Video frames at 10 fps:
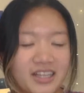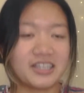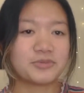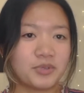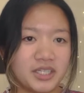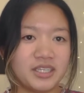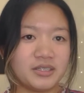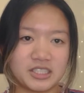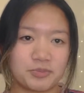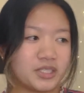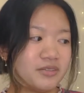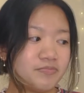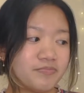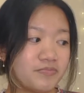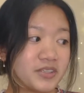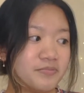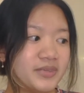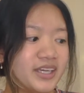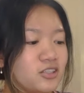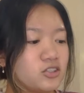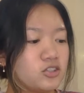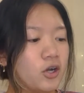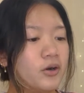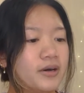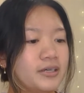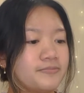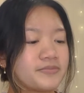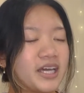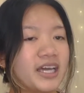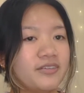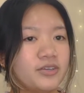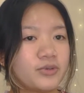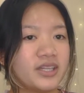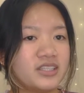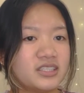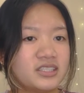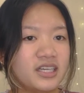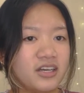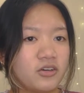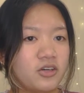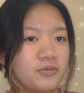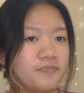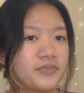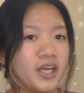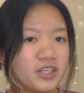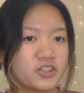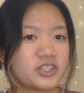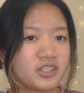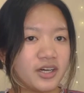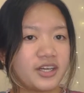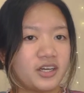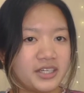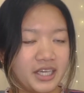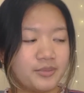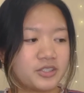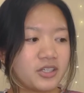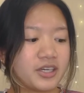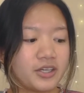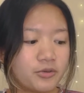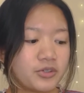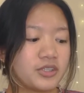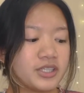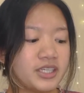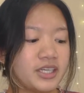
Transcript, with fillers: like it's pretty it's pretty big so um i haven't read this at all i just got it on amazon i ordered it